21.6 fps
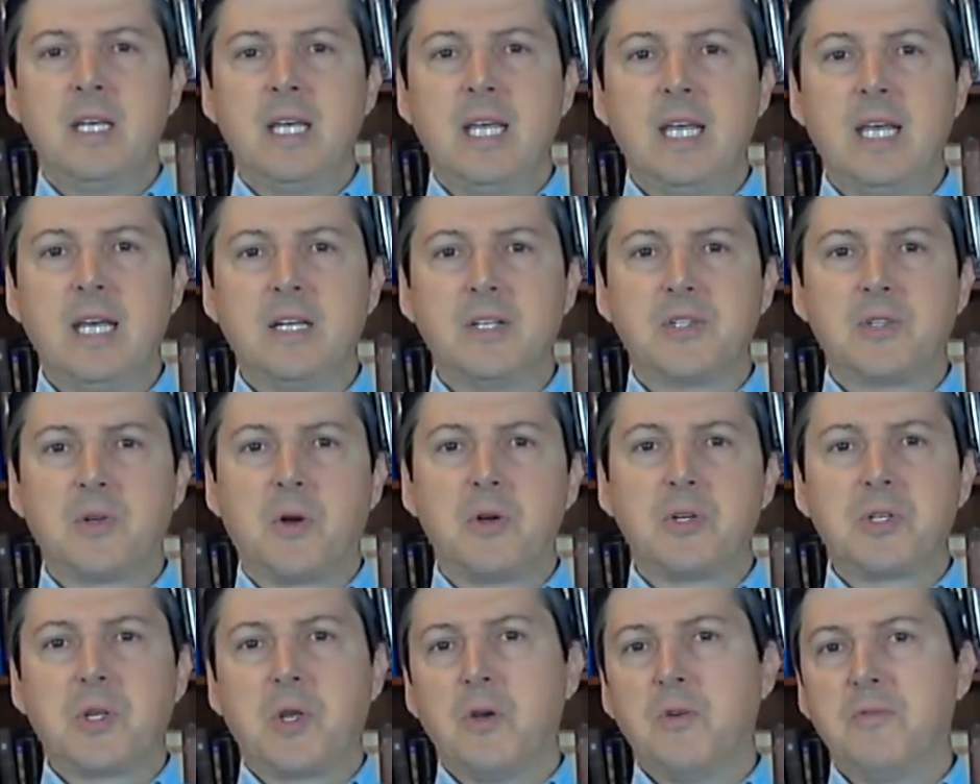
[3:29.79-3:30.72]
And
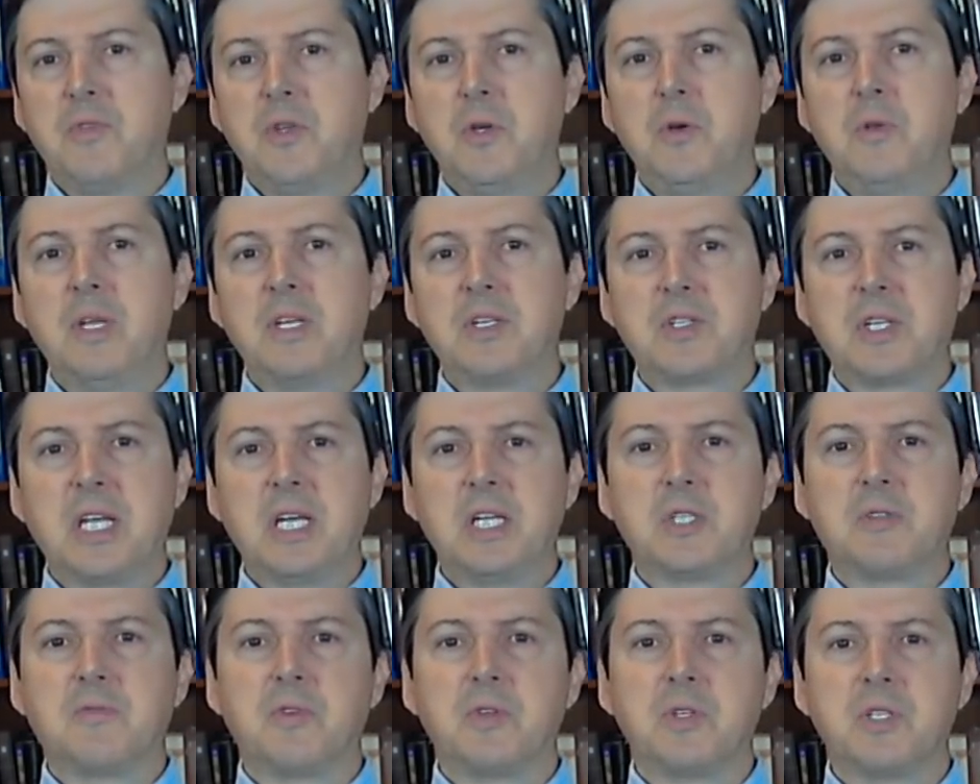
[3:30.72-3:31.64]
SARS-CoV-2, that
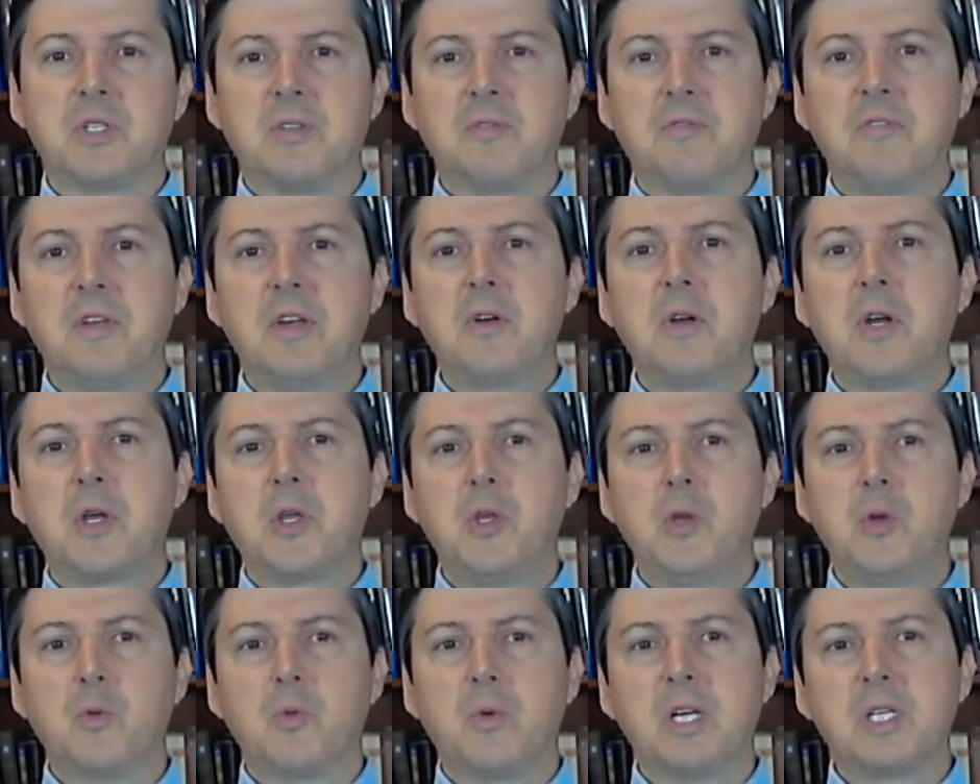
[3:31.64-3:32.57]
stands for Severe
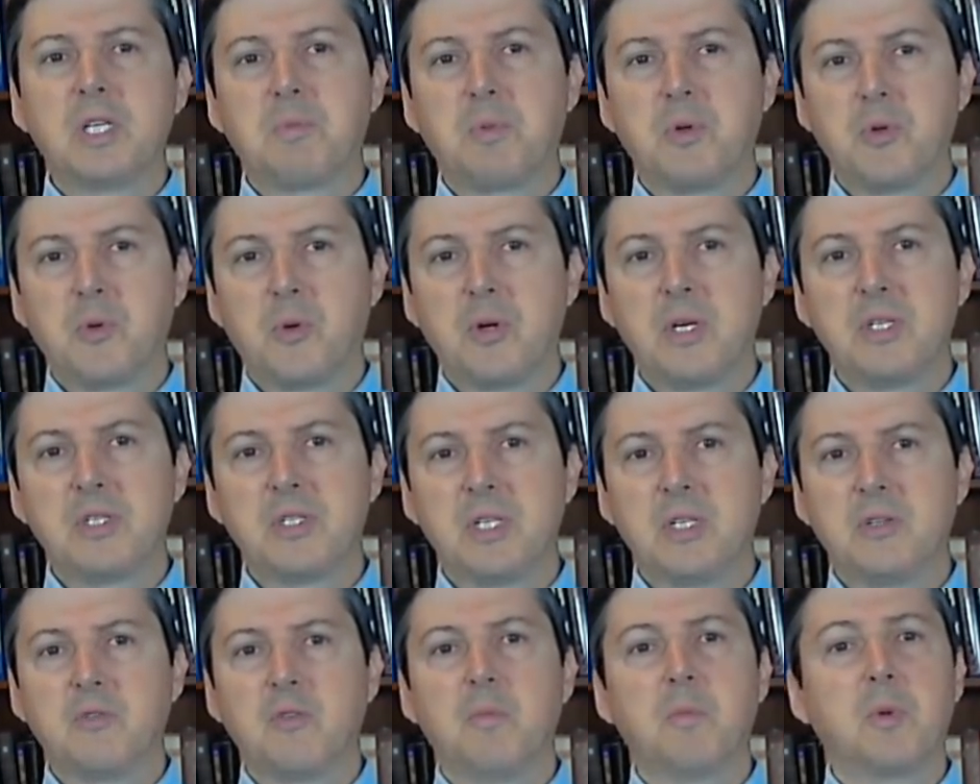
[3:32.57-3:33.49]
Acute Respiratory
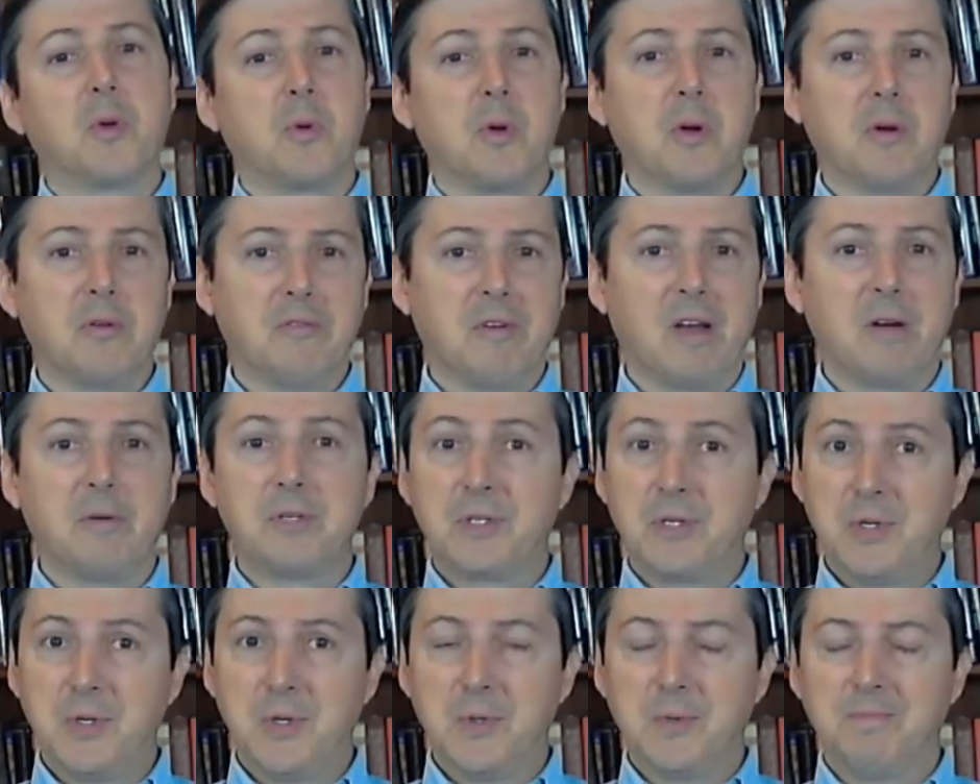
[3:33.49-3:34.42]
Syndrome
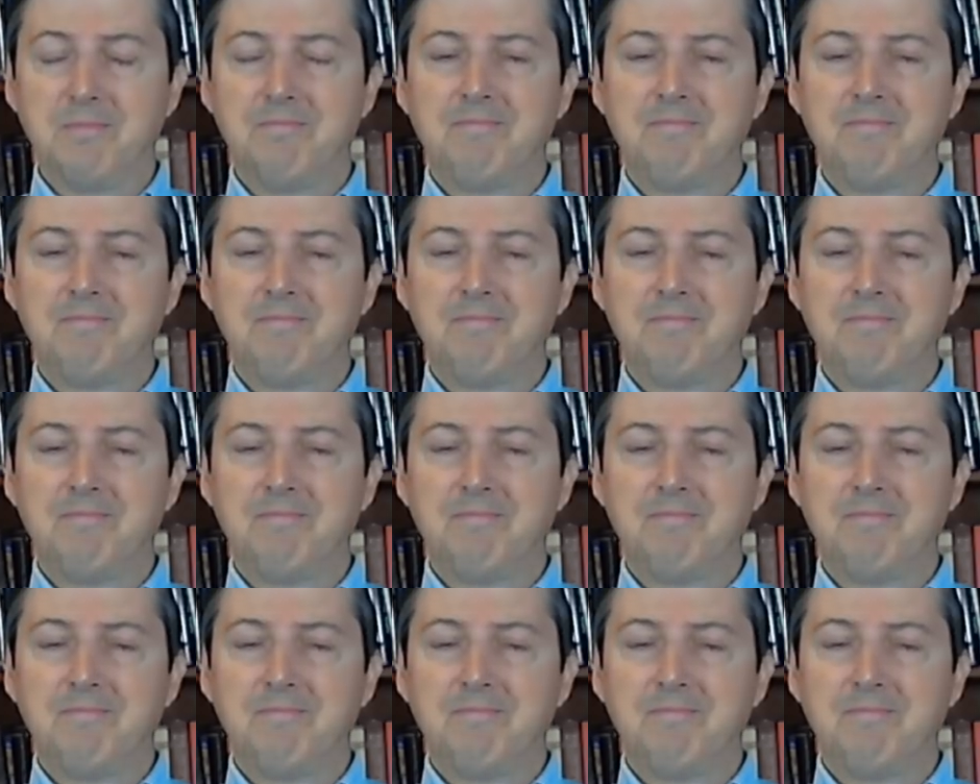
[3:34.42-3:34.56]
Coronavirus 2.